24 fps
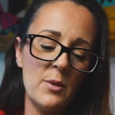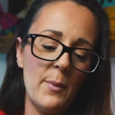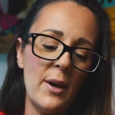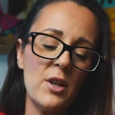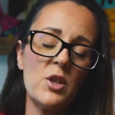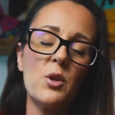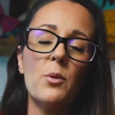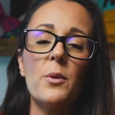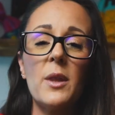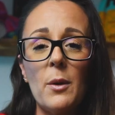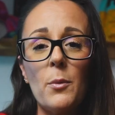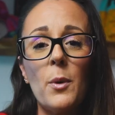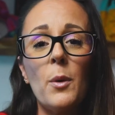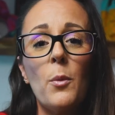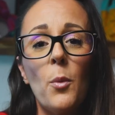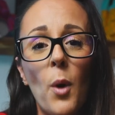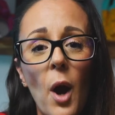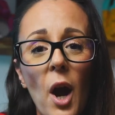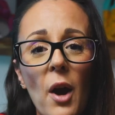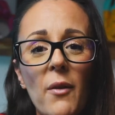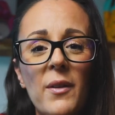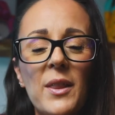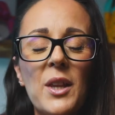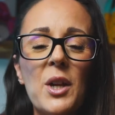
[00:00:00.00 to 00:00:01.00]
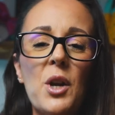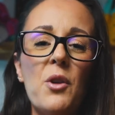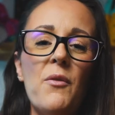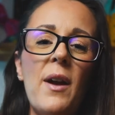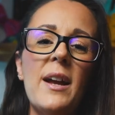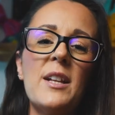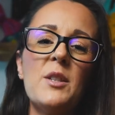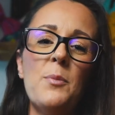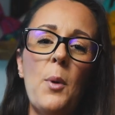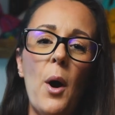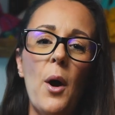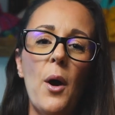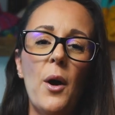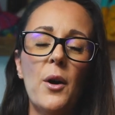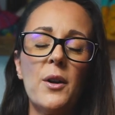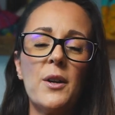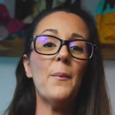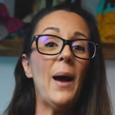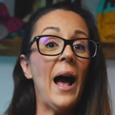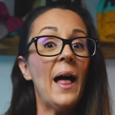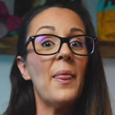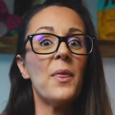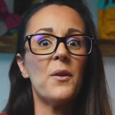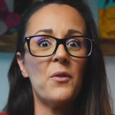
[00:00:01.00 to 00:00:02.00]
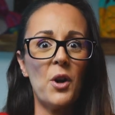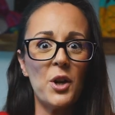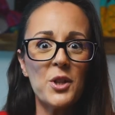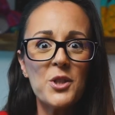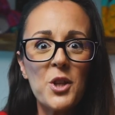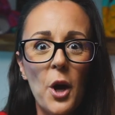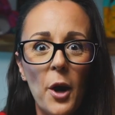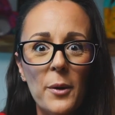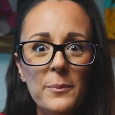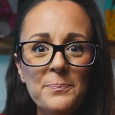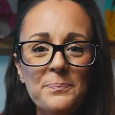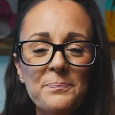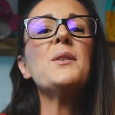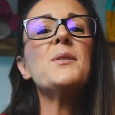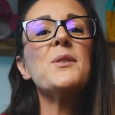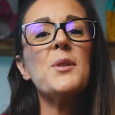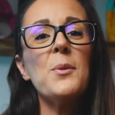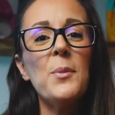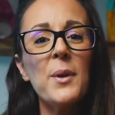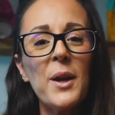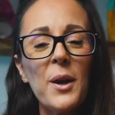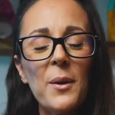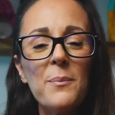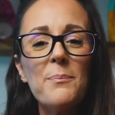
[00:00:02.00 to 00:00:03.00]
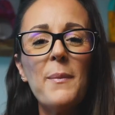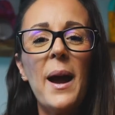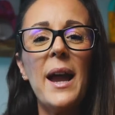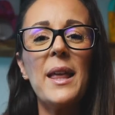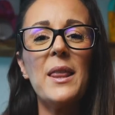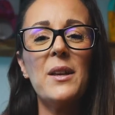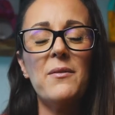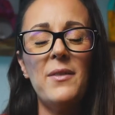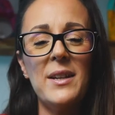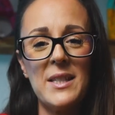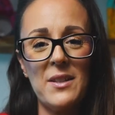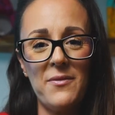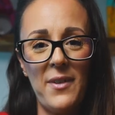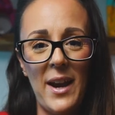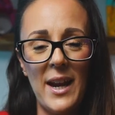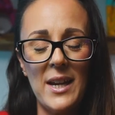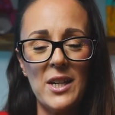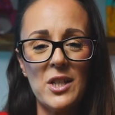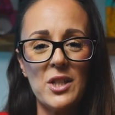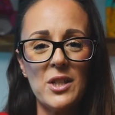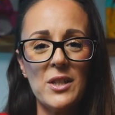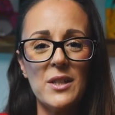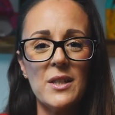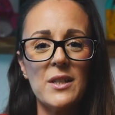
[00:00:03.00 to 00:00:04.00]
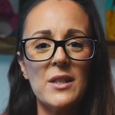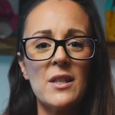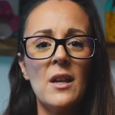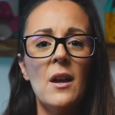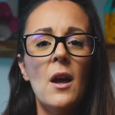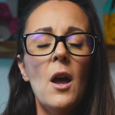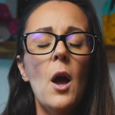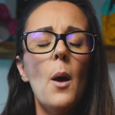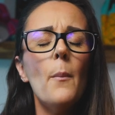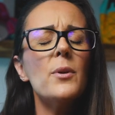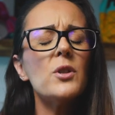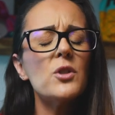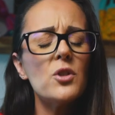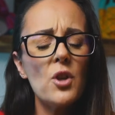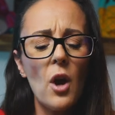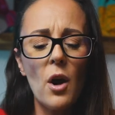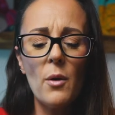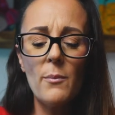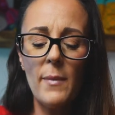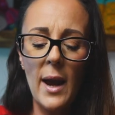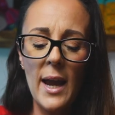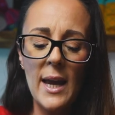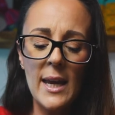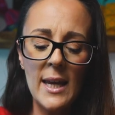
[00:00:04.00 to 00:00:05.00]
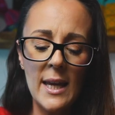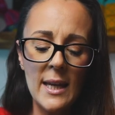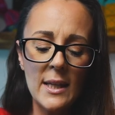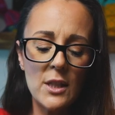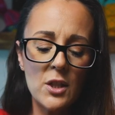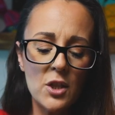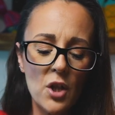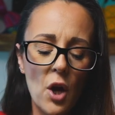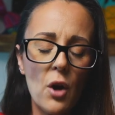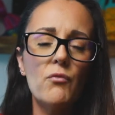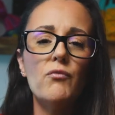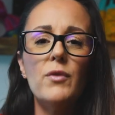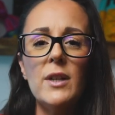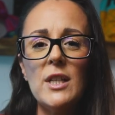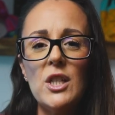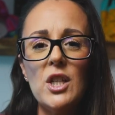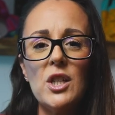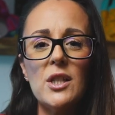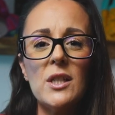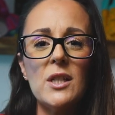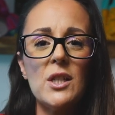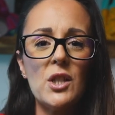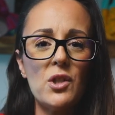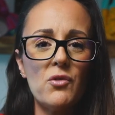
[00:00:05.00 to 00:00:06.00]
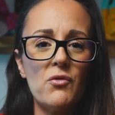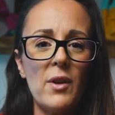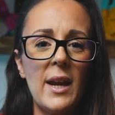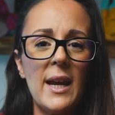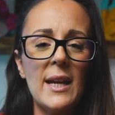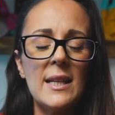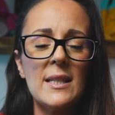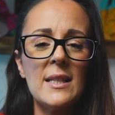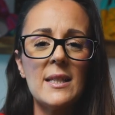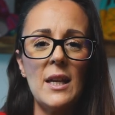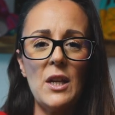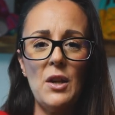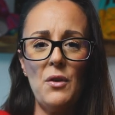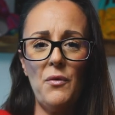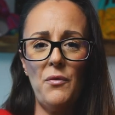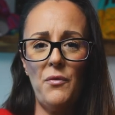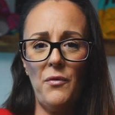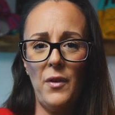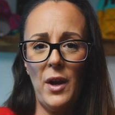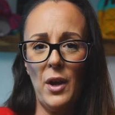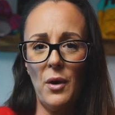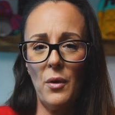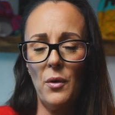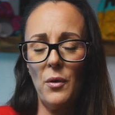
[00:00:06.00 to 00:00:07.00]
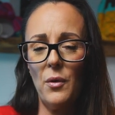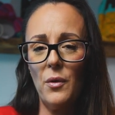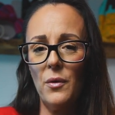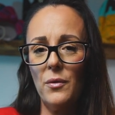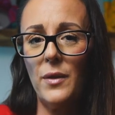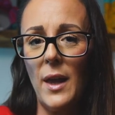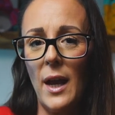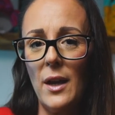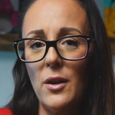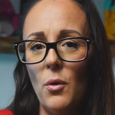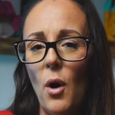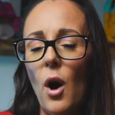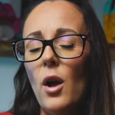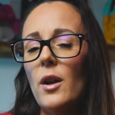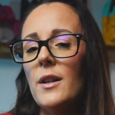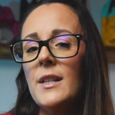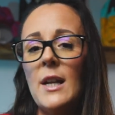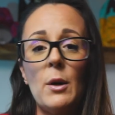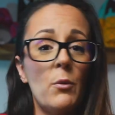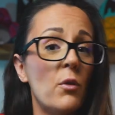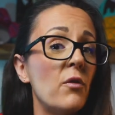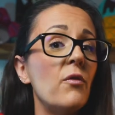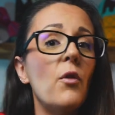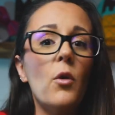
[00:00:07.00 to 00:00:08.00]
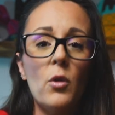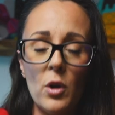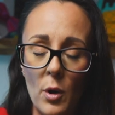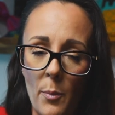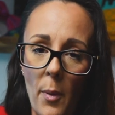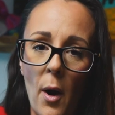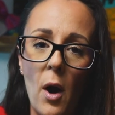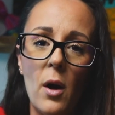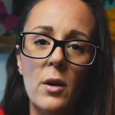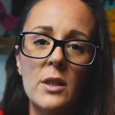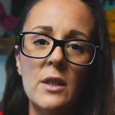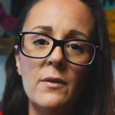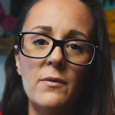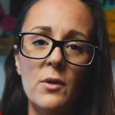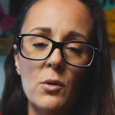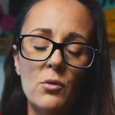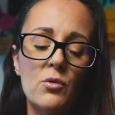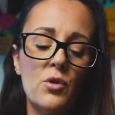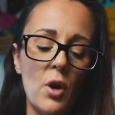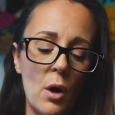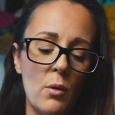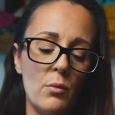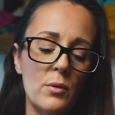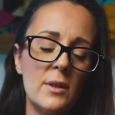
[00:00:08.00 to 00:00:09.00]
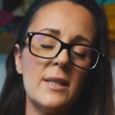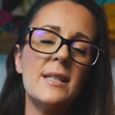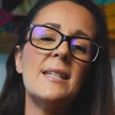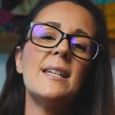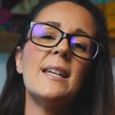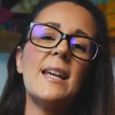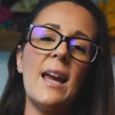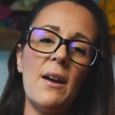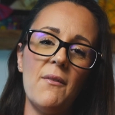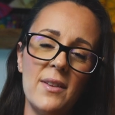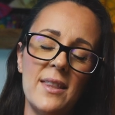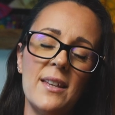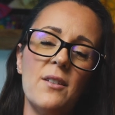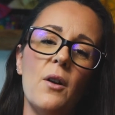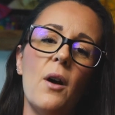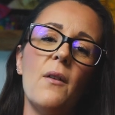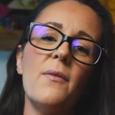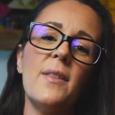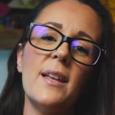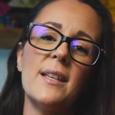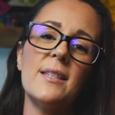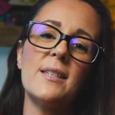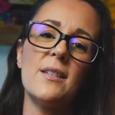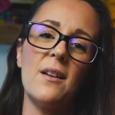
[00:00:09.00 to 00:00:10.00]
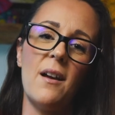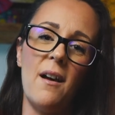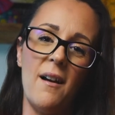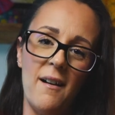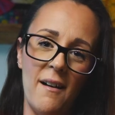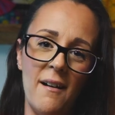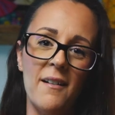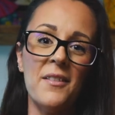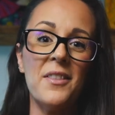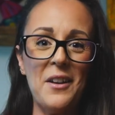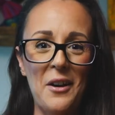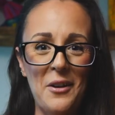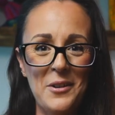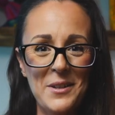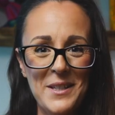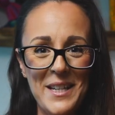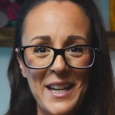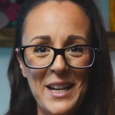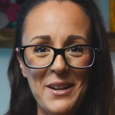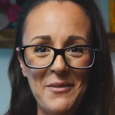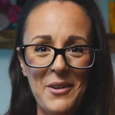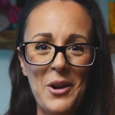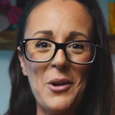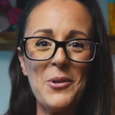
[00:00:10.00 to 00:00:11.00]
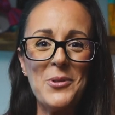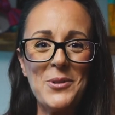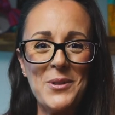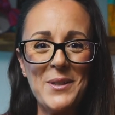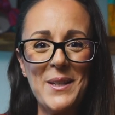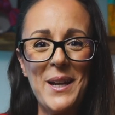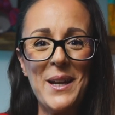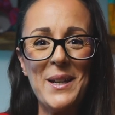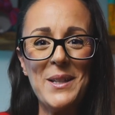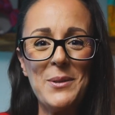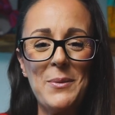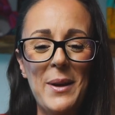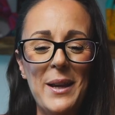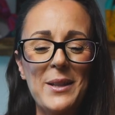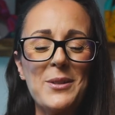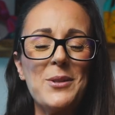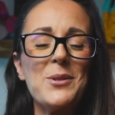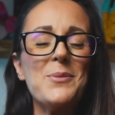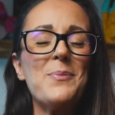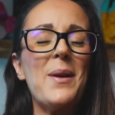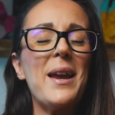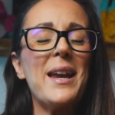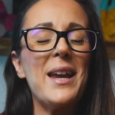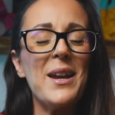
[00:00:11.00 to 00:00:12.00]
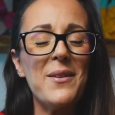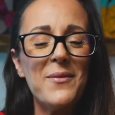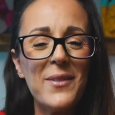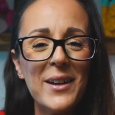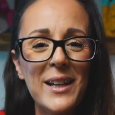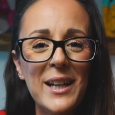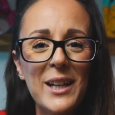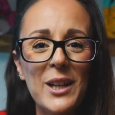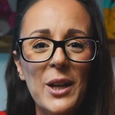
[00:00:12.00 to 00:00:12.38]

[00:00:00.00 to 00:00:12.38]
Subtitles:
make sure that we were in the correct park at the right time so we could make the reservations. But don't make it so rigid and strict that you feel that your holiday will fall apart if you don't tick everything off that's on the itinerary or stick to it. Just make it really